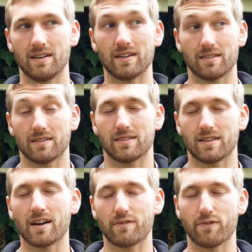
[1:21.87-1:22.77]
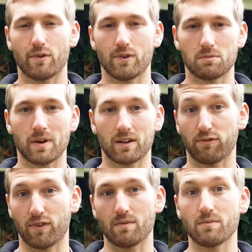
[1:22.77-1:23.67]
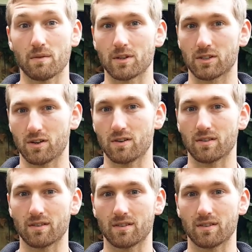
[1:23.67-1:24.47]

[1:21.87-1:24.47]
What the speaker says: a desire for respect from the turn.